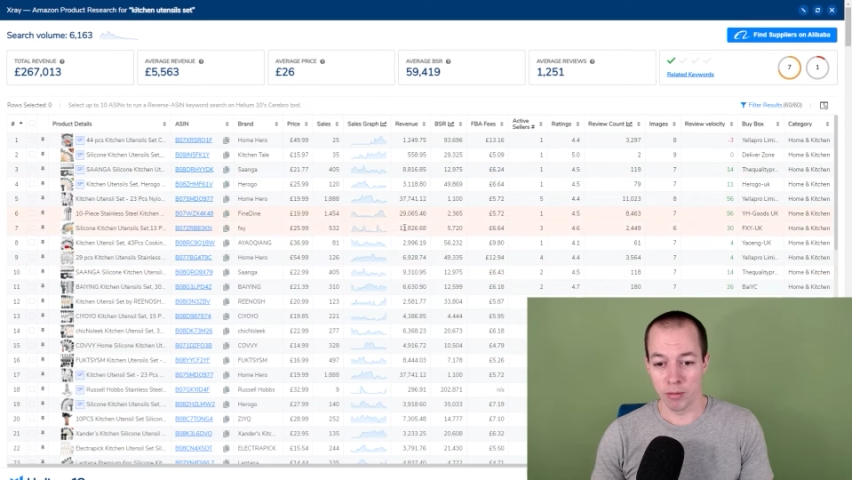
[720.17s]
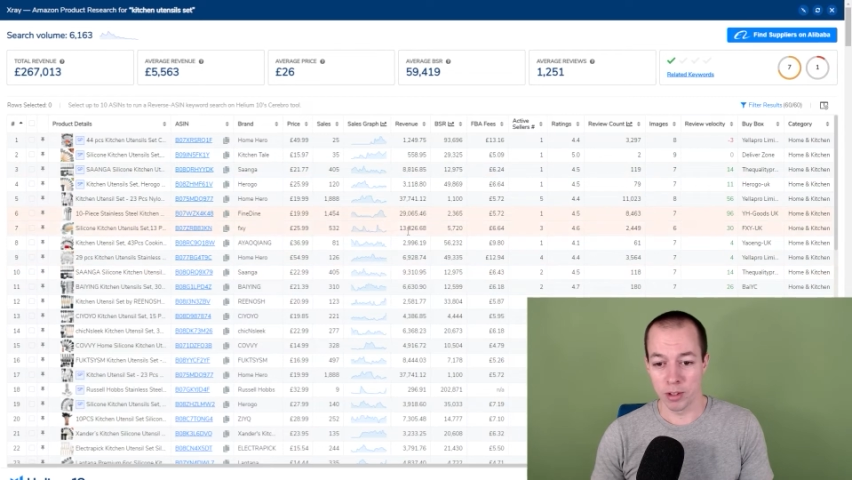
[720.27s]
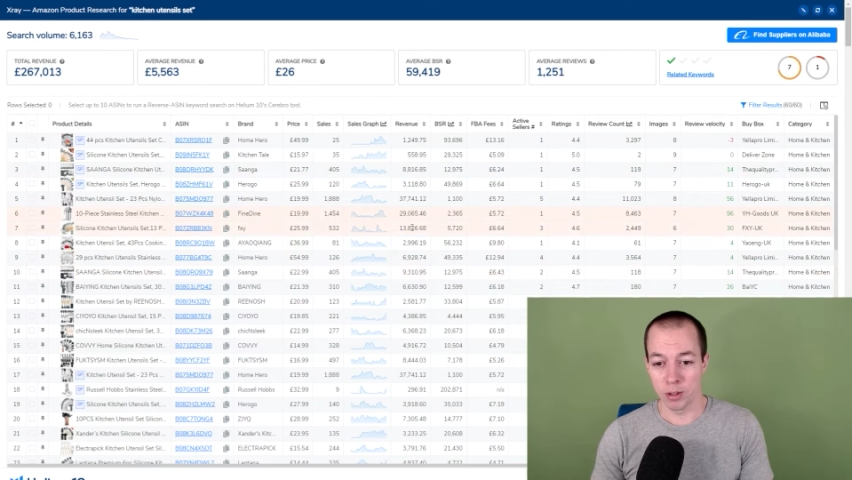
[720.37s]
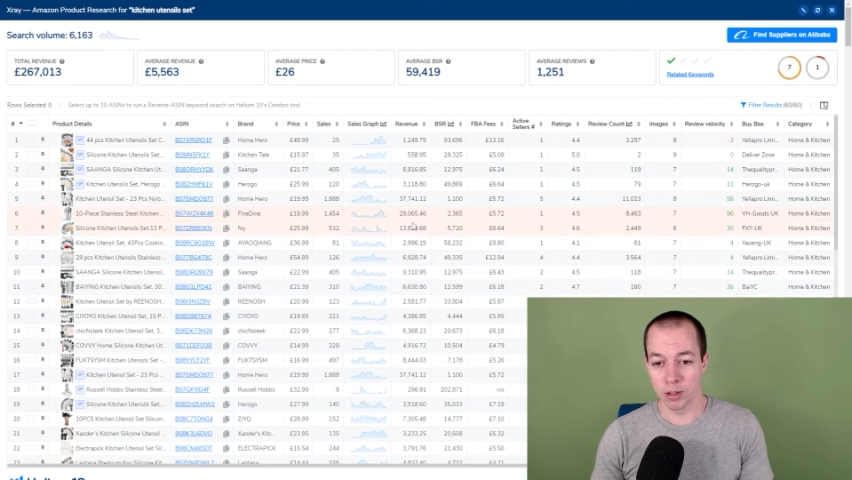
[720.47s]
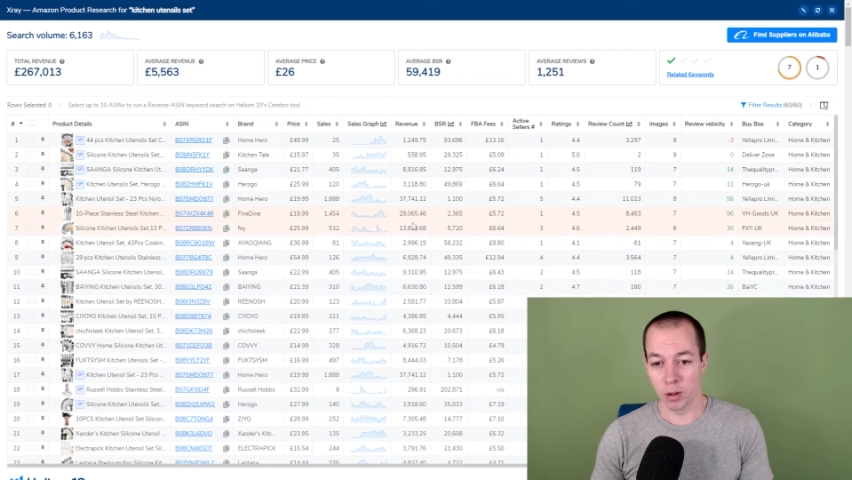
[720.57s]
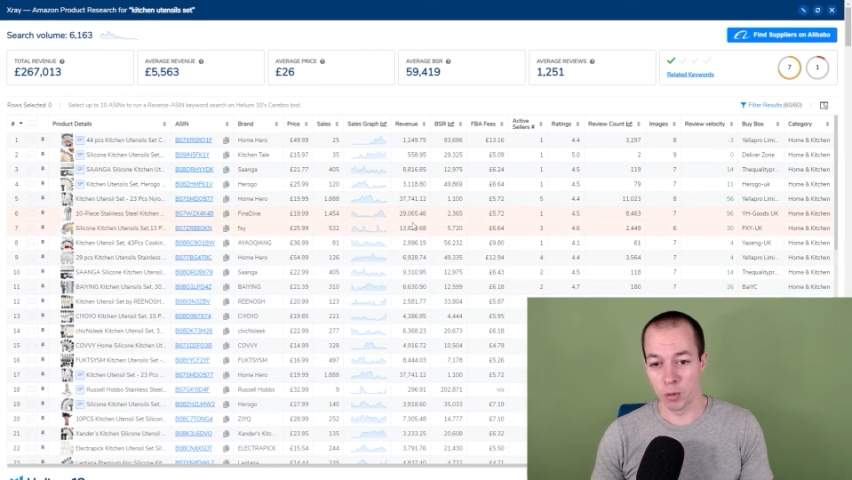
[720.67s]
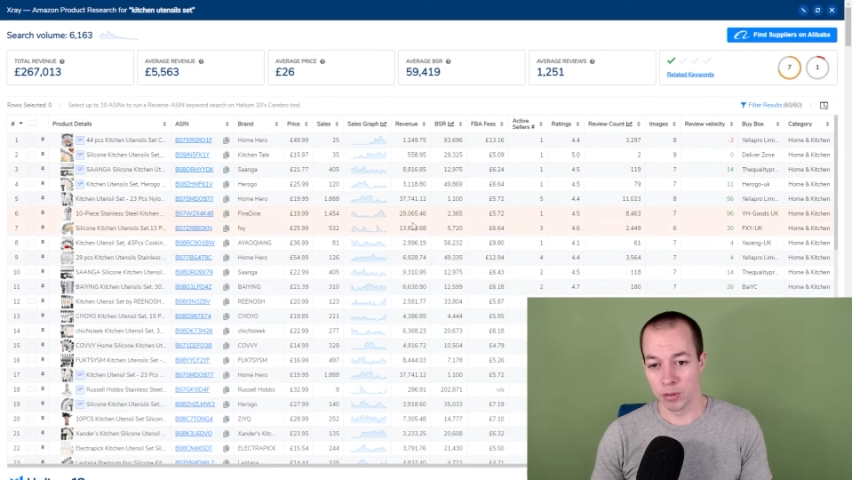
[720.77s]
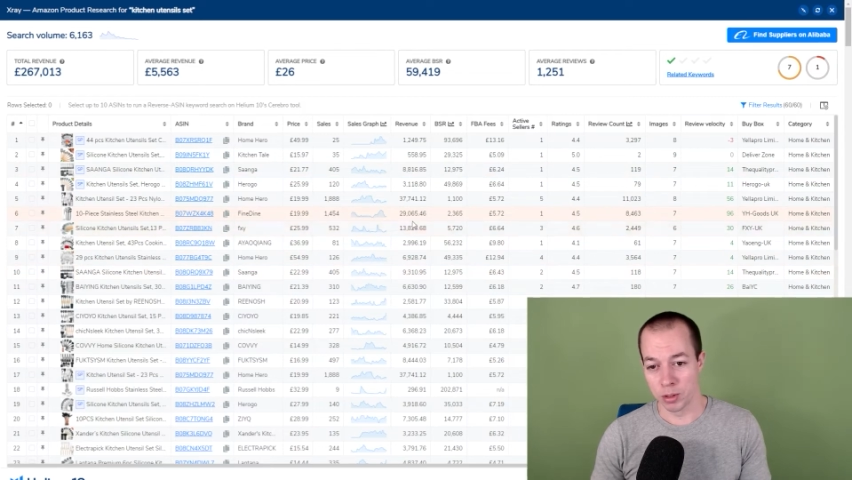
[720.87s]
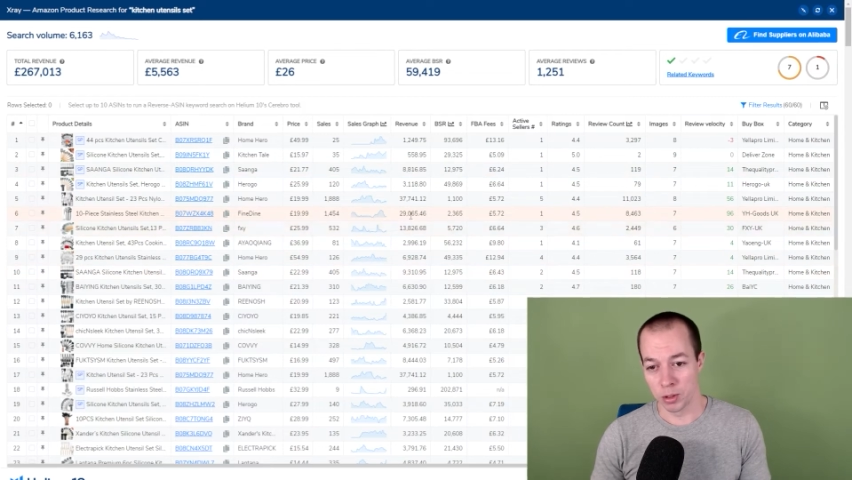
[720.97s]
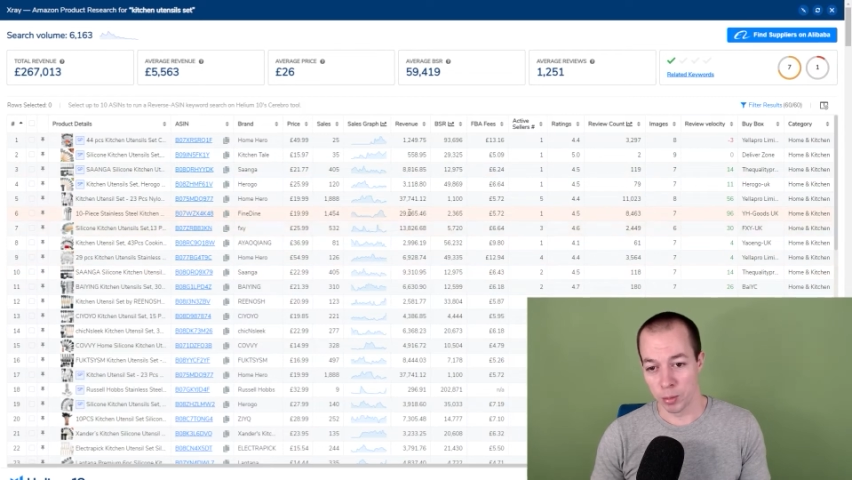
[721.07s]
revenue. So if
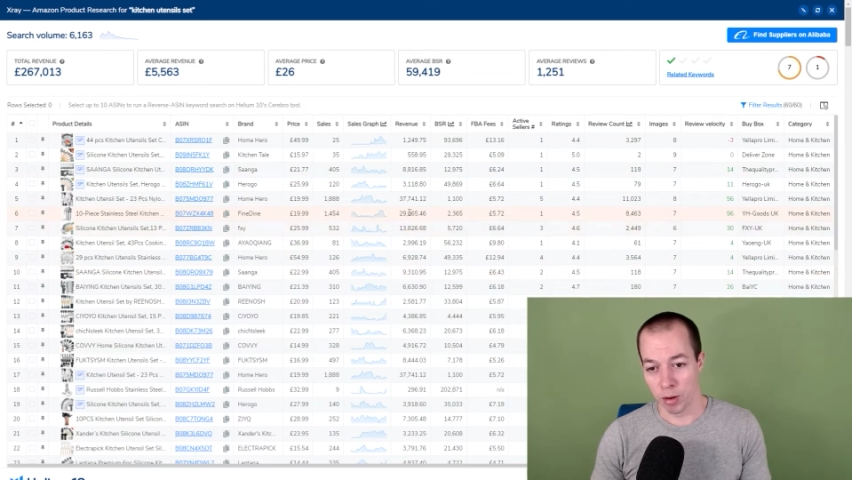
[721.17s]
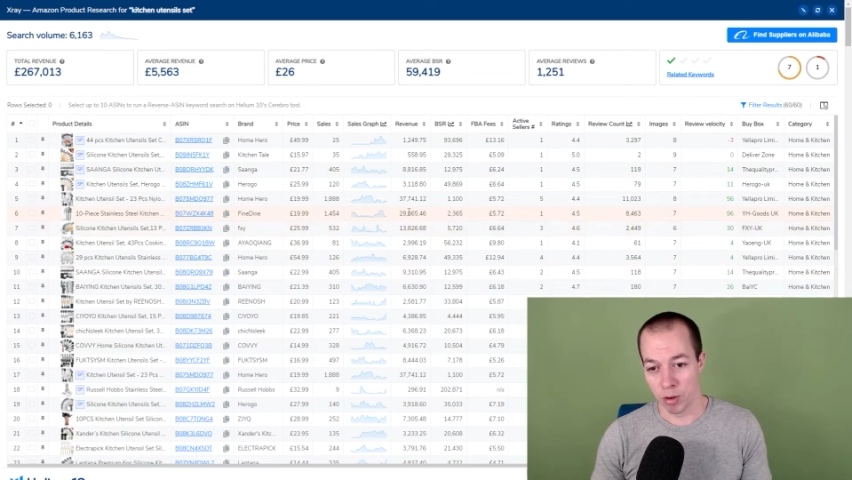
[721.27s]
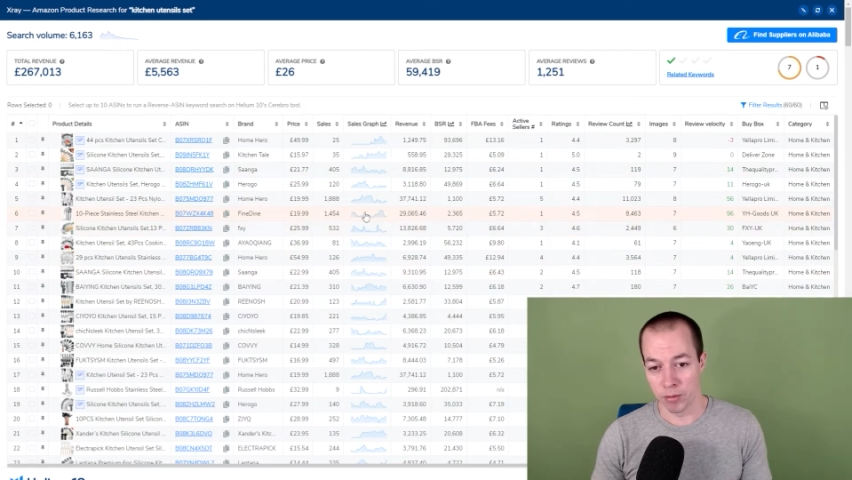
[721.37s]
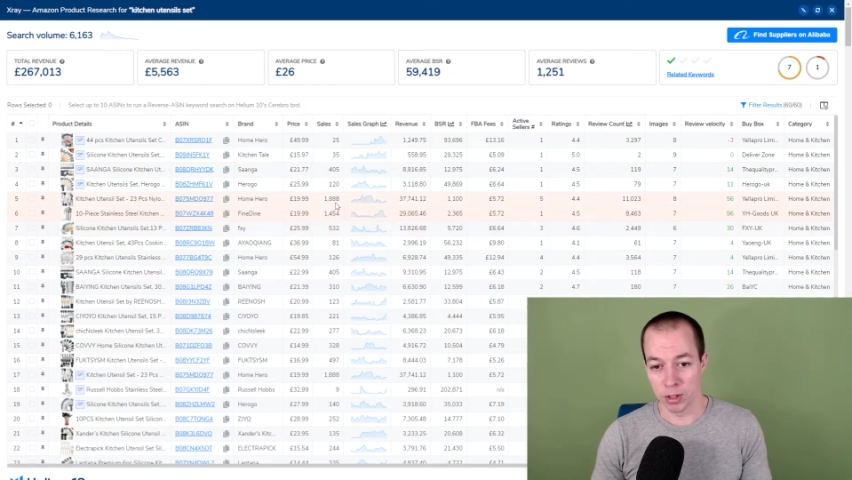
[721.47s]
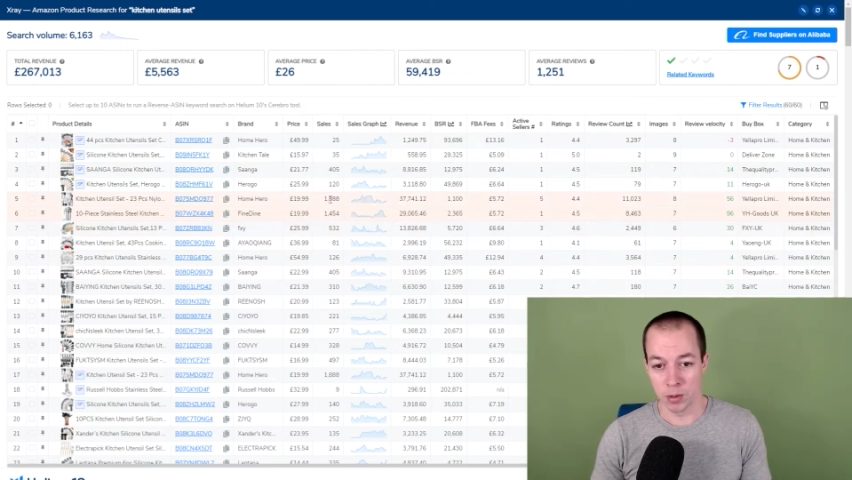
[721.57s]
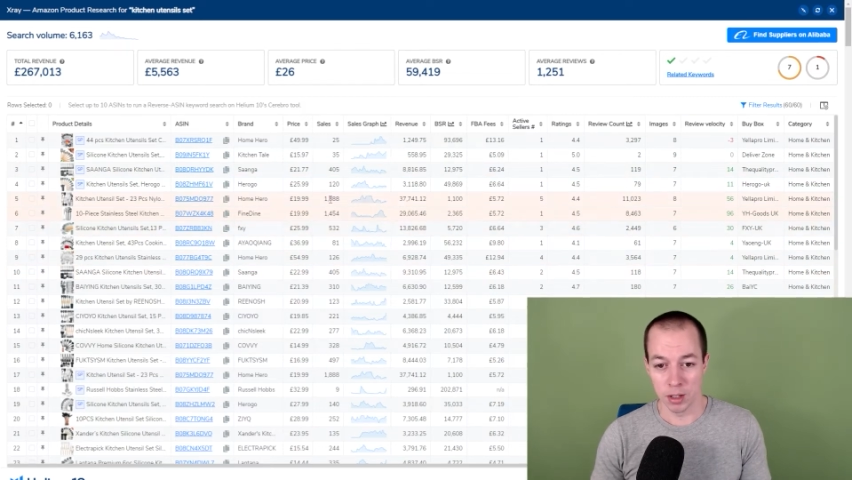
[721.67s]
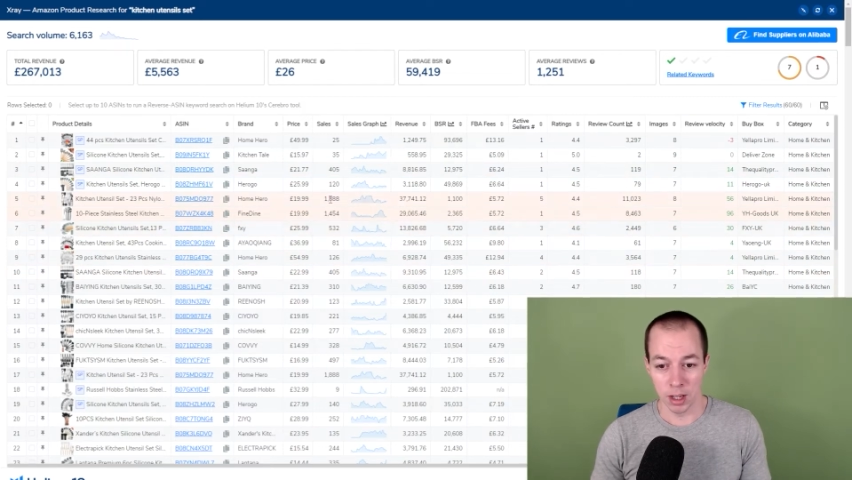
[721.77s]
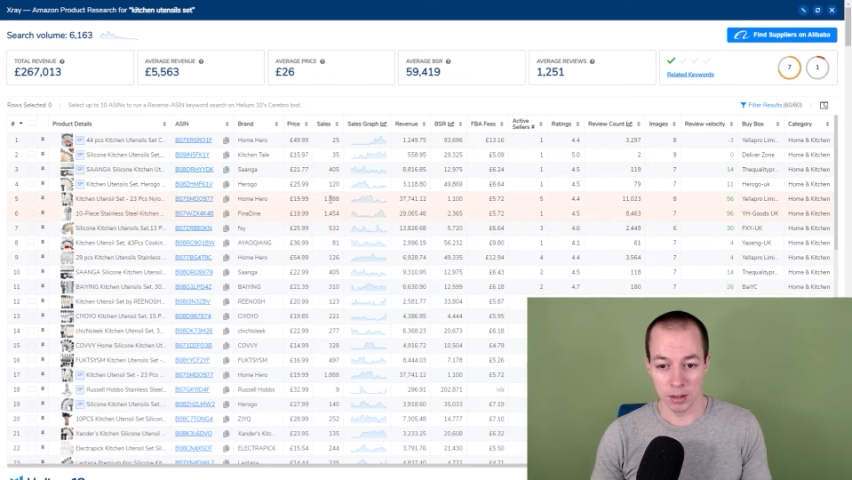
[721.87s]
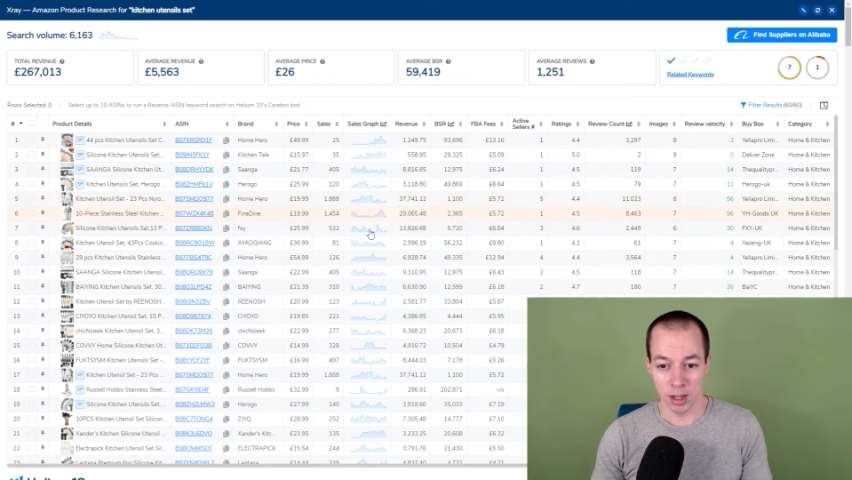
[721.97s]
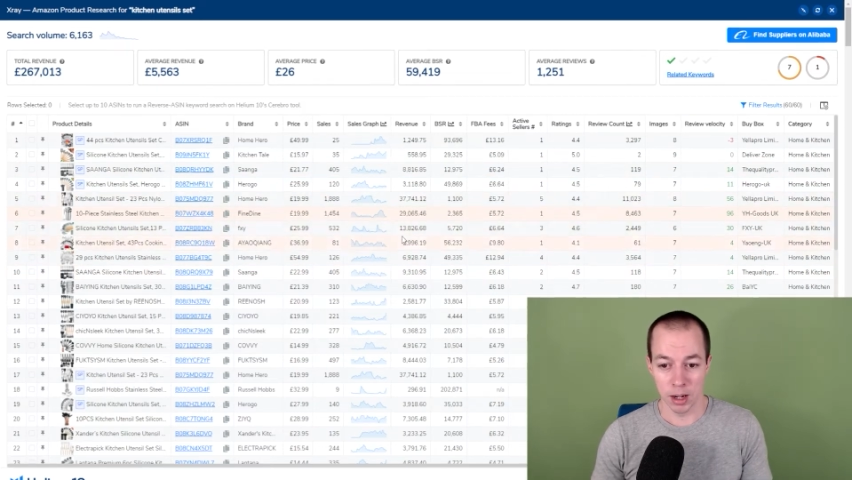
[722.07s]
you're doing it by revenue
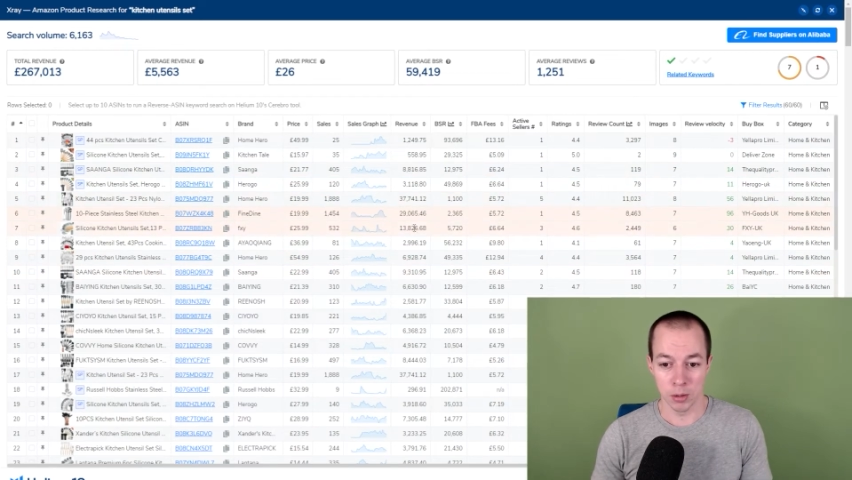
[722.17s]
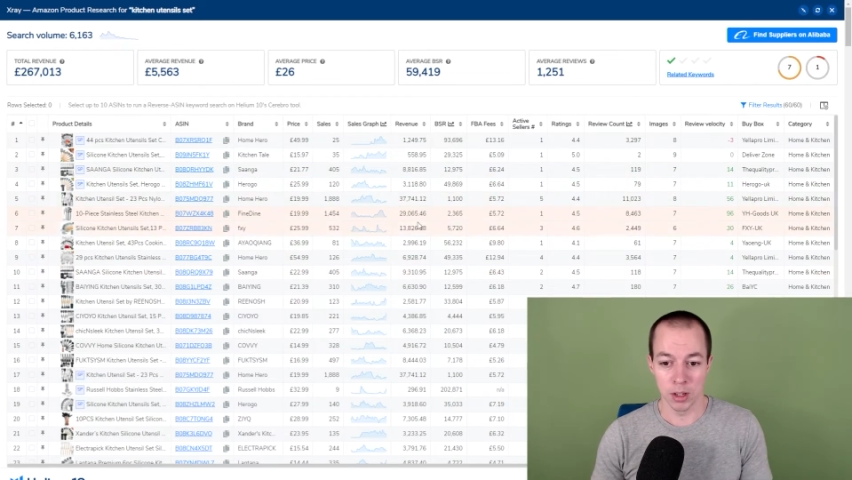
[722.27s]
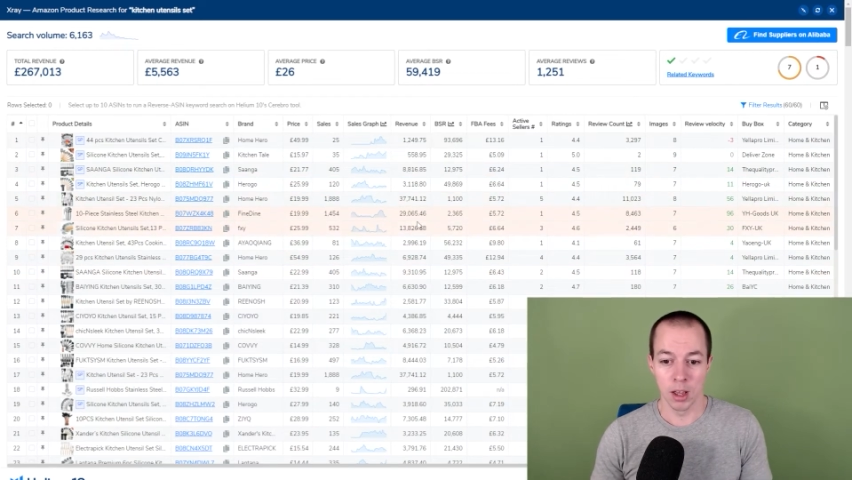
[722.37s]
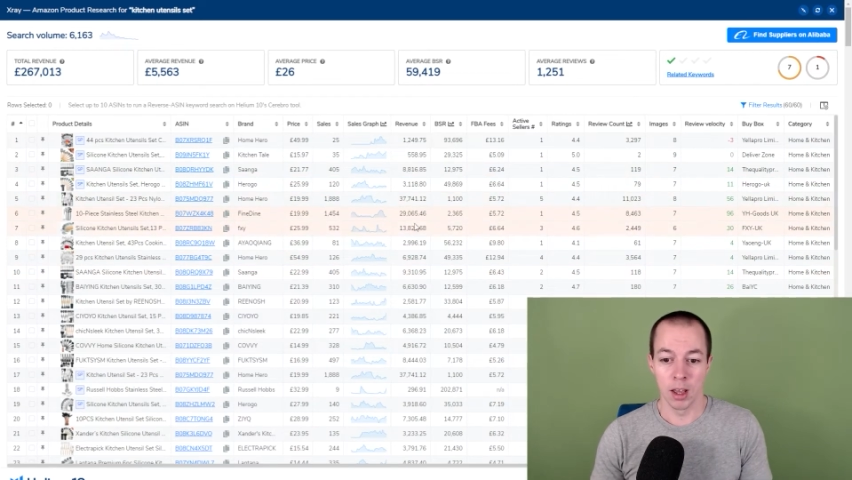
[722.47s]
instead of sales,